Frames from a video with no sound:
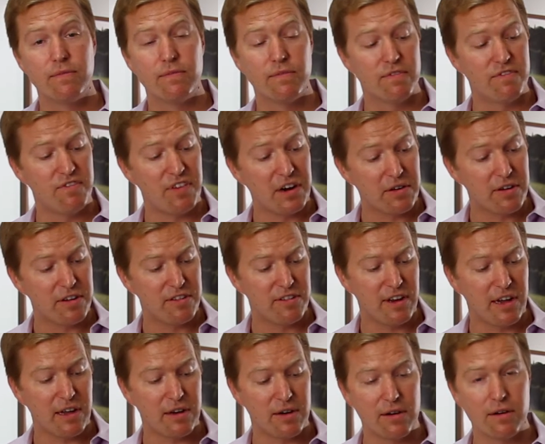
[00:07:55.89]
fairly
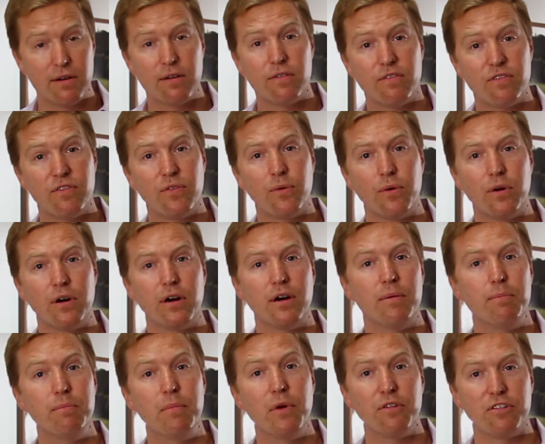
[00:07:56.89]
standard for
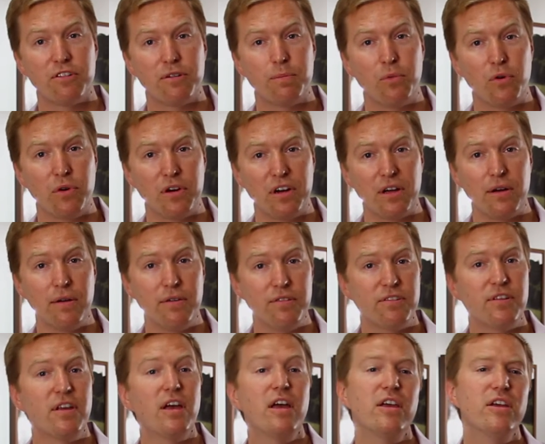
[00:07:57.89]
most
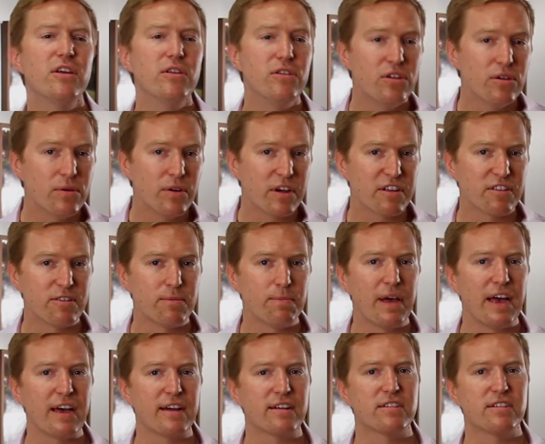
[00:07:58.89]
Bordeaux's. You do
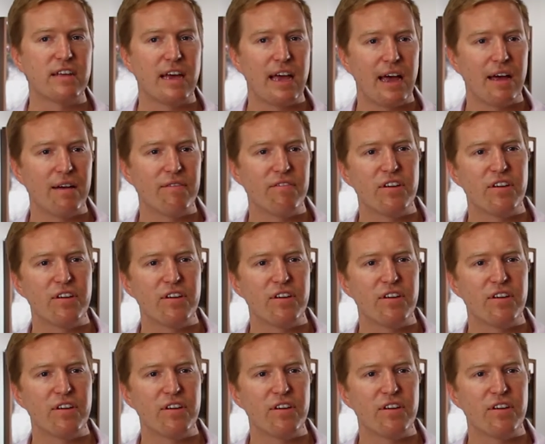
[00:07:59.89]
expect to have